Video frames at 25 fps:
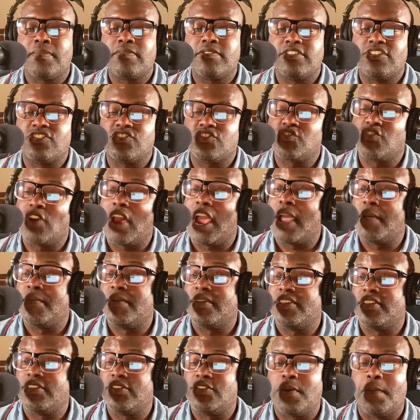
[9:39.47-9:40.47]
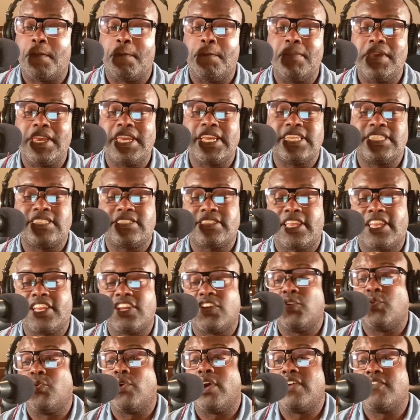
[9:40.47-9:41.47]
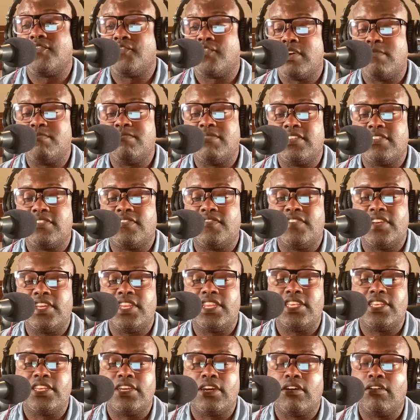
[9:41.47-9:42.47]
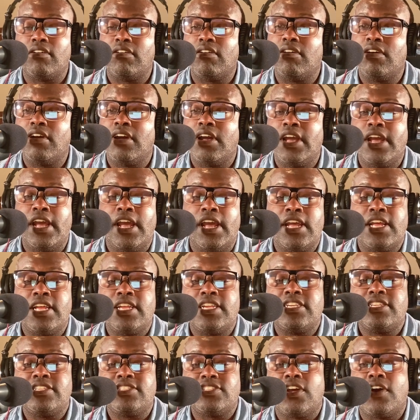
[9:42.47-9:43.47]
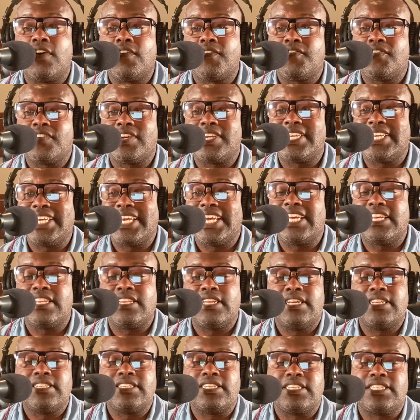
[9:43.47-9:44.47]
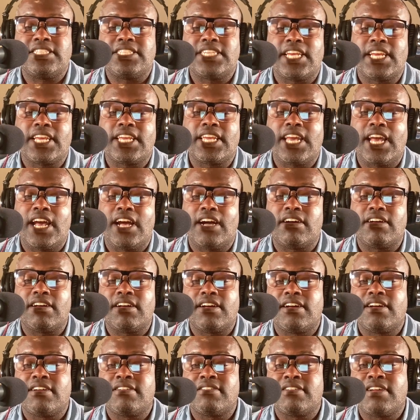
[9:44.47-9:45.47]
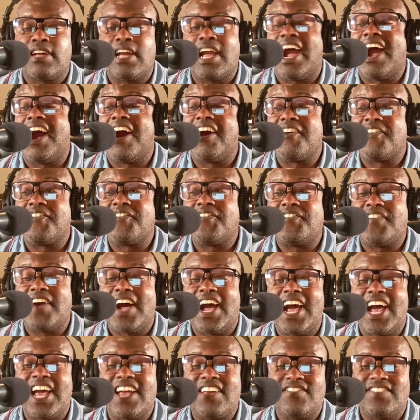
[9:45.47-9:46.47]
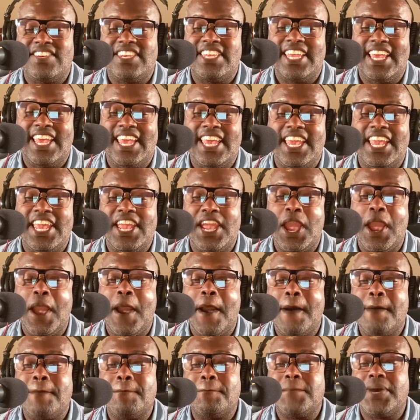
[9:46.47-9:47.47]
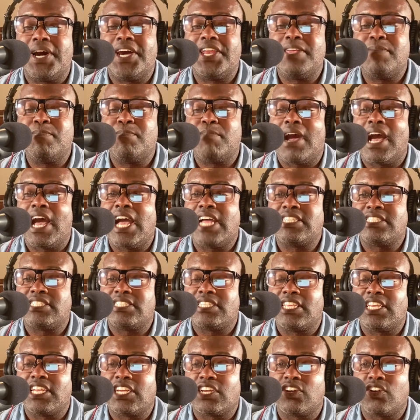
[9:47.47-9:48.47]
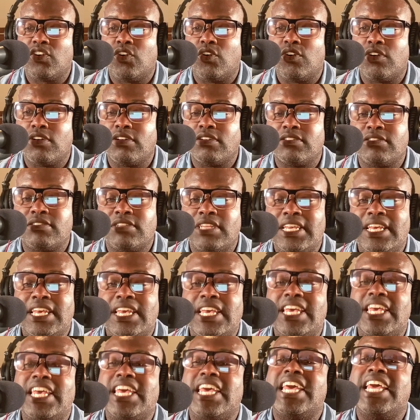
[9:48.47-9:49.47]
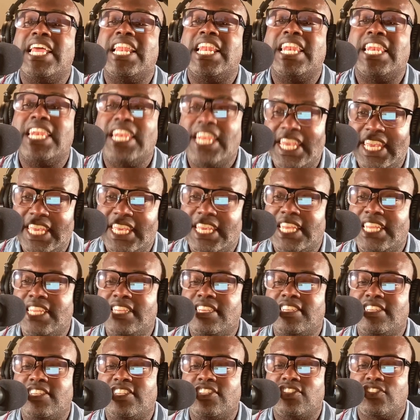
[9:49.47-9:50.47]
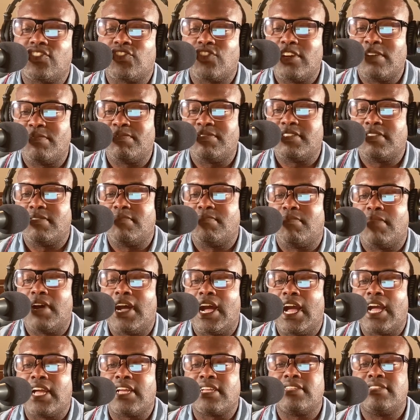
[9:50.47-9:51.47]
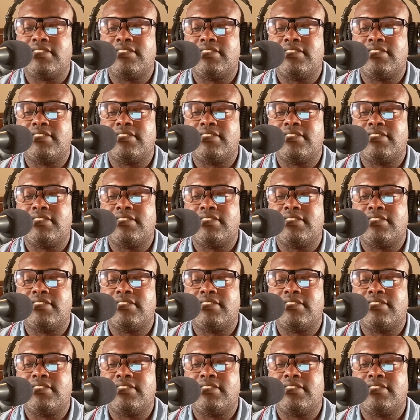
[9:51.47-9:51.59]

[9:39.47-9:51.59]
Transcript: describing your biggest takeaway from this video. Don't forget to check out our five day money mindset course, link in the description box